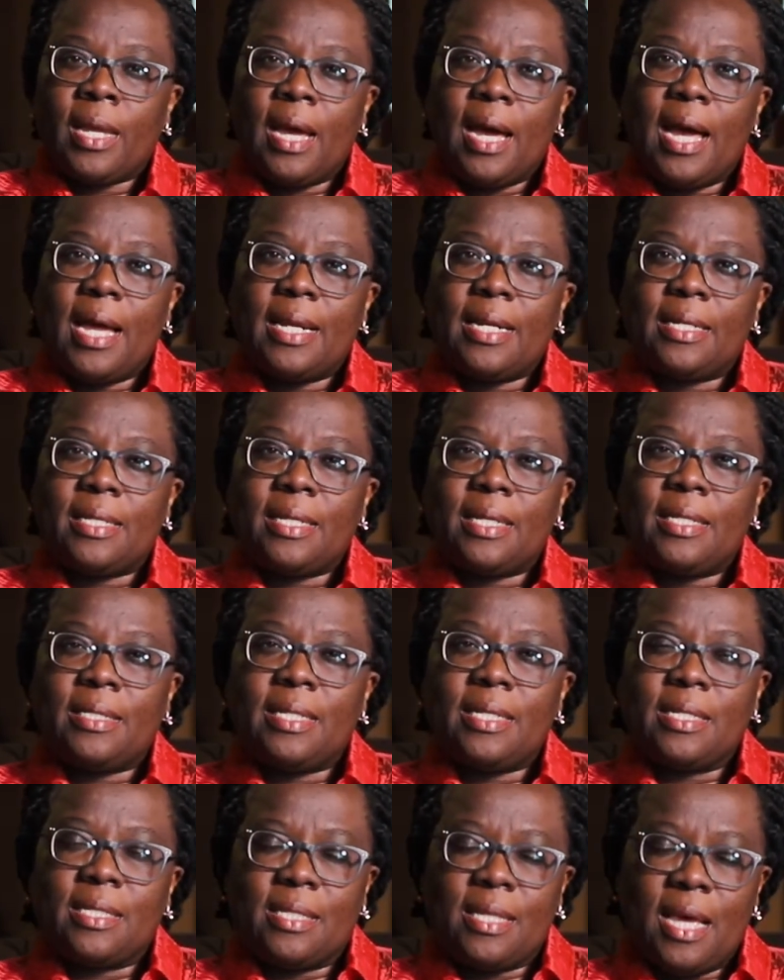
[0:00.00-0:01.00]
And it
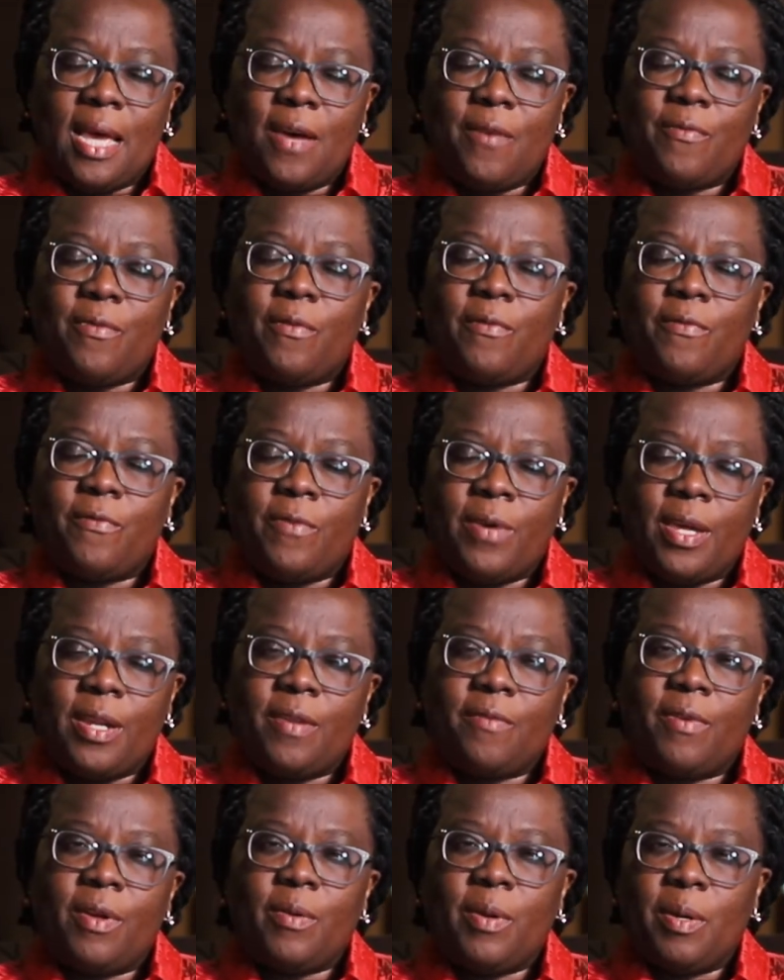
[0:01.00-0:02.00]
is therefore
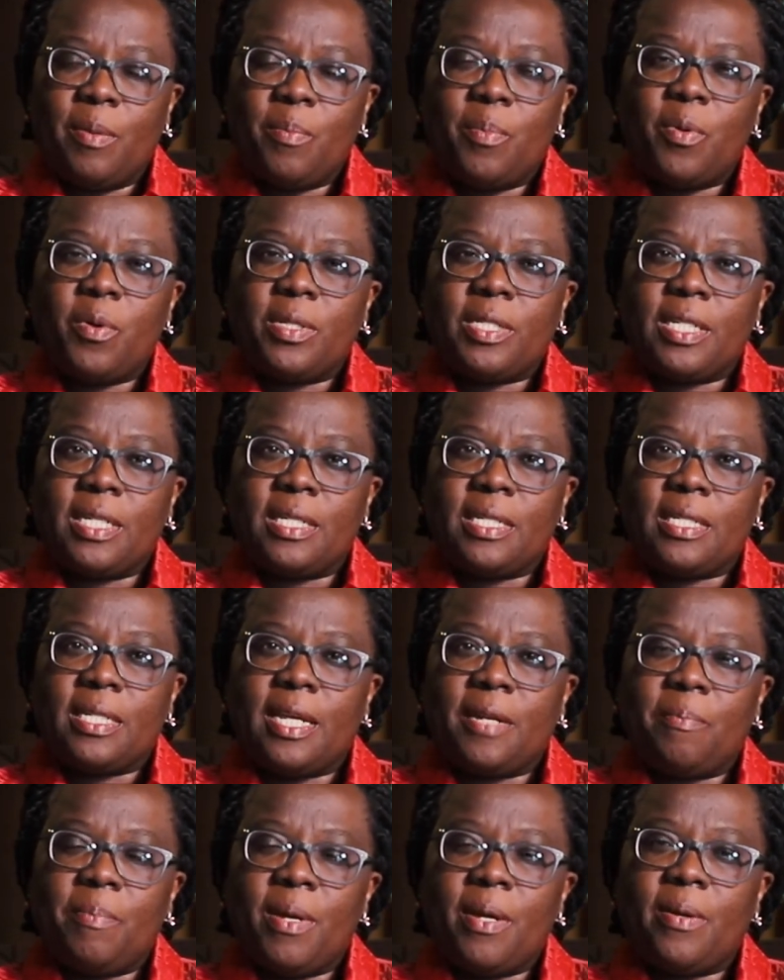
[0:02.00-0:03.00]
very, very important
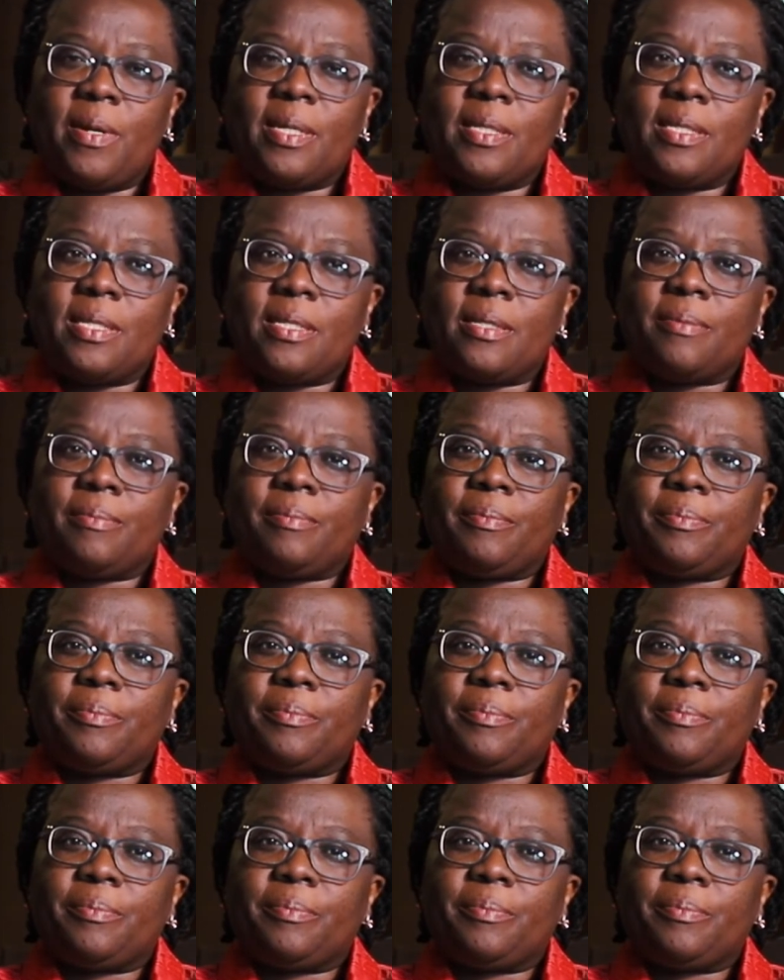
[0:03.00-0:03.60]
that parents